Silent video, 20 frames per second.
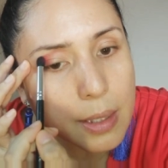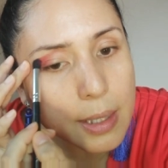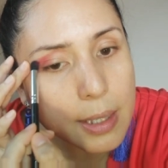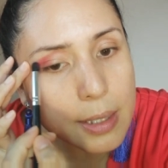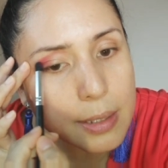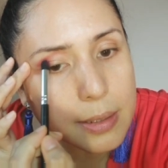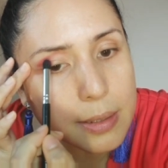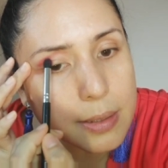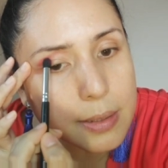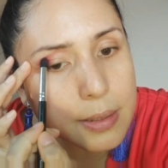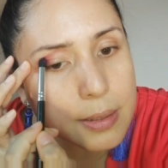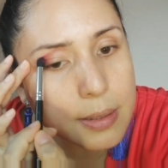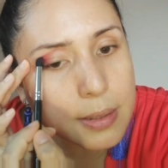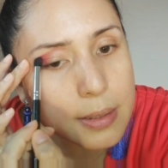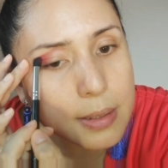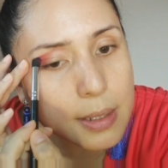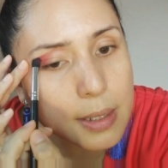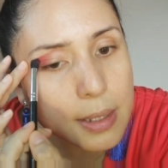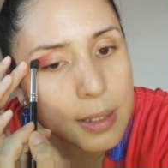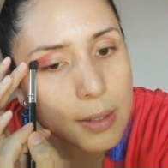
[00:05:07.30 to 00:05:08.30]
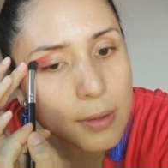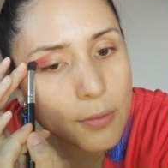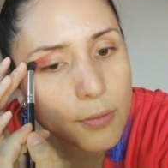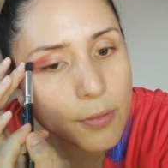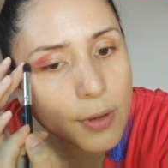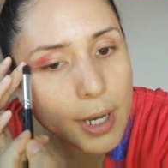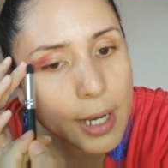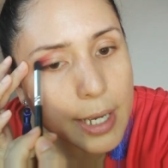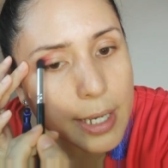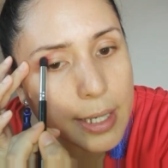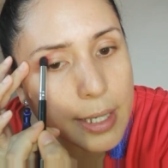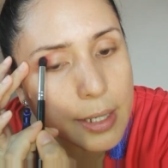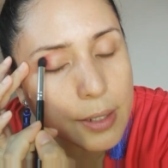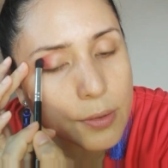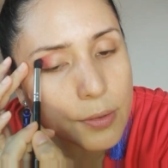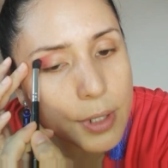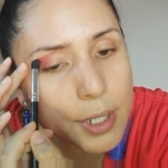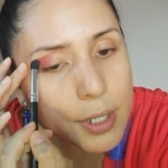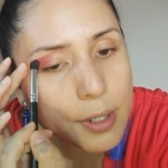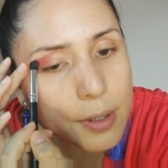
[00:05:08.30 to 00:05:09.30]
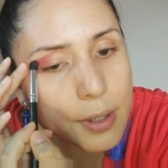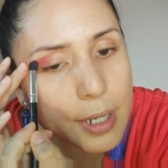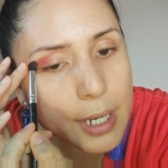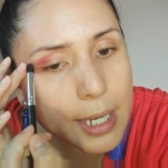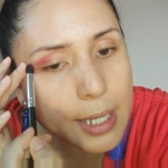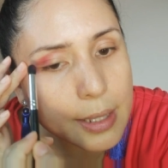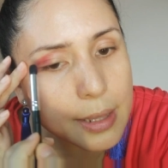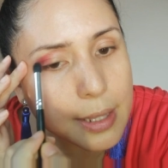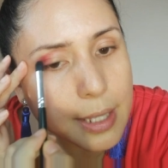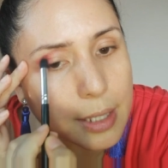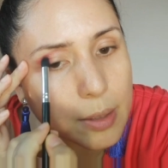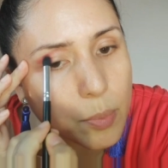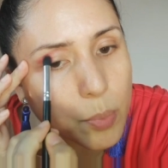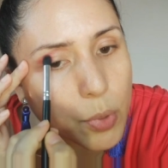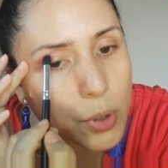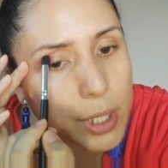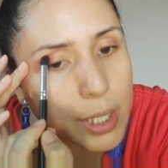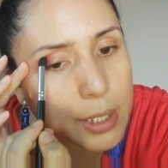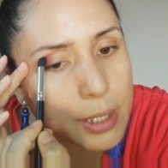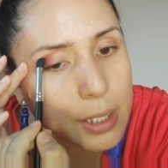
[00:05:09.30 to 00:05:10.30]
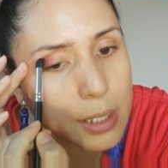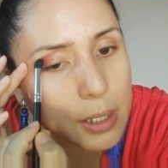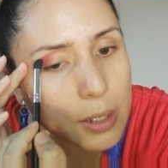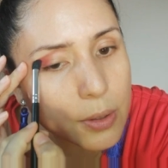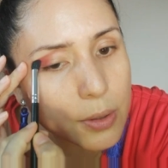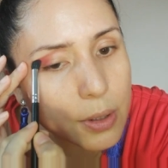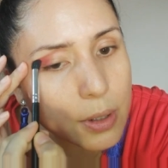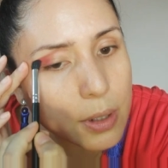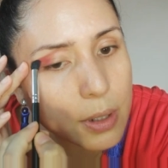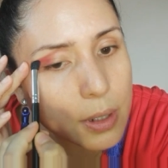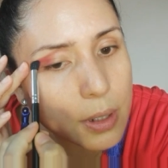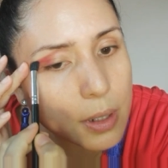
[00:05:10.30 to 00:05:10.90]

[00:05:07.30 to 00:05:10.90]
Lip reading: Let's see if I can recreate that pointed look.